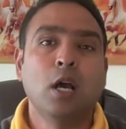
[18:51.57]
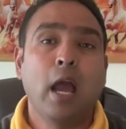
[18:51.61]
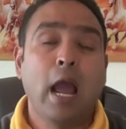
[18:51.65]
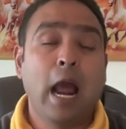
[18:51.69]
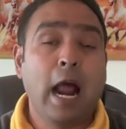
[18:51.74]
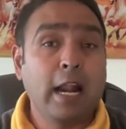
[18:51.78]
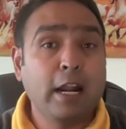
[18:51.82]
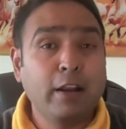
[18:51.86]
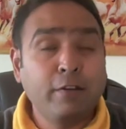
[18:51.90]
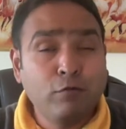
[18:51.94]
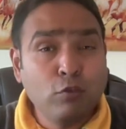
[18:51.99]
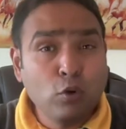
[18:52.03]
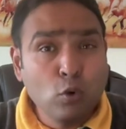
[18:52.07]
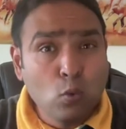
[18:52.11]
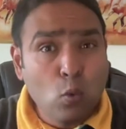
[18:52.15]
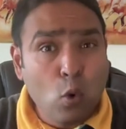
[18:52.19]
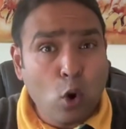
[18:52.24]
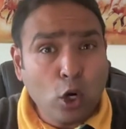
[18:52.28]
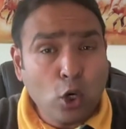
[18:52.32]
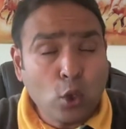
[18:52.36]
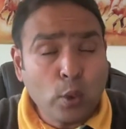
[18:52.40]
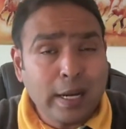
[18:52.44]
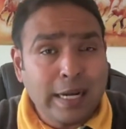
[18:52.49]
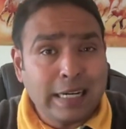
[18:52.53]
And if you
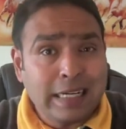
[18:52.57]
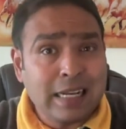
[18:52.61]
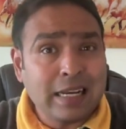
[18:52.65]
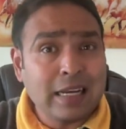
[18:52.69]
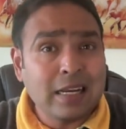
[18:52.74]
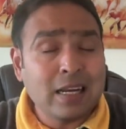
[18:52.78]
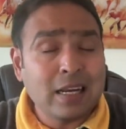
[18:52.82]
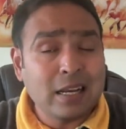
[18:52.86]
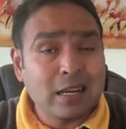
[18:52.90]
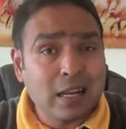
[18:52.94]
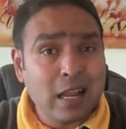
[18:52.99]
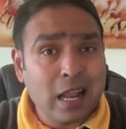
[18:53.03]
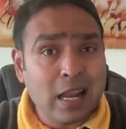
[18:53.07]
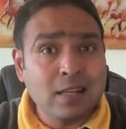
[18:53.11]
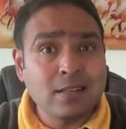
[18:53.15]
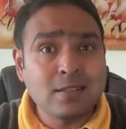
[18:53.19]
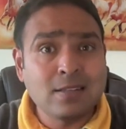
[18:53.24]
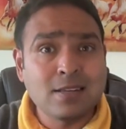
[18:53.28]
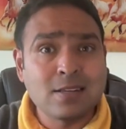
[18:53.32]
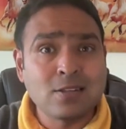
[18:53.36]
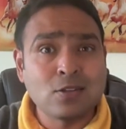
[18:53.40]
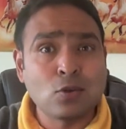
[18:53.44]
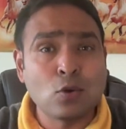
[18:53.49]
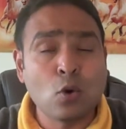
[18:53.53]
want to get an
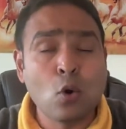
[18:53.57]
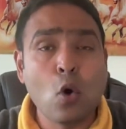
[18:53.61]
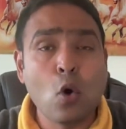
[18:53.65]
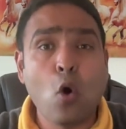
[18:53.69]
analysis